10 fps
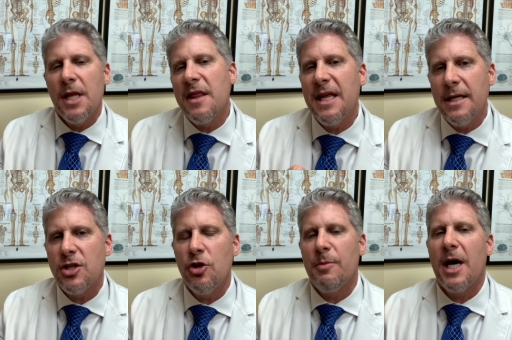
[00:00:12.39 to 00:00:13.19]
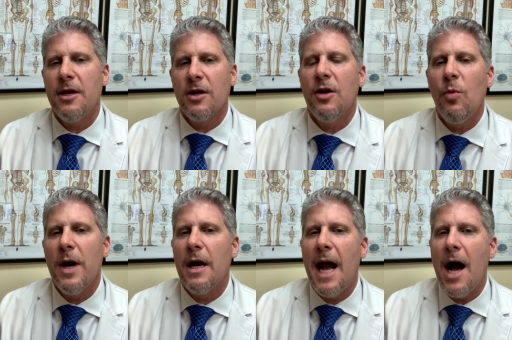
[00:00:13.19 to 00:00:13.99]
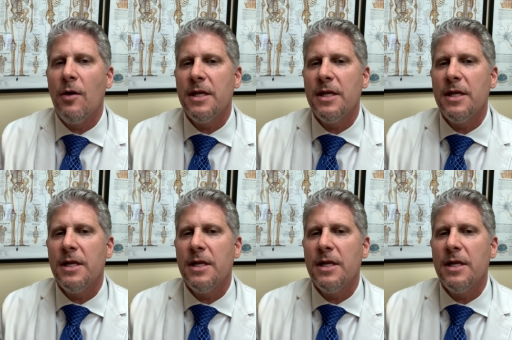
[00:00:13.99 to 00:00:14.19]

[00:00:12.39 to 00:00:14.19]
that things in your body are going to wear out.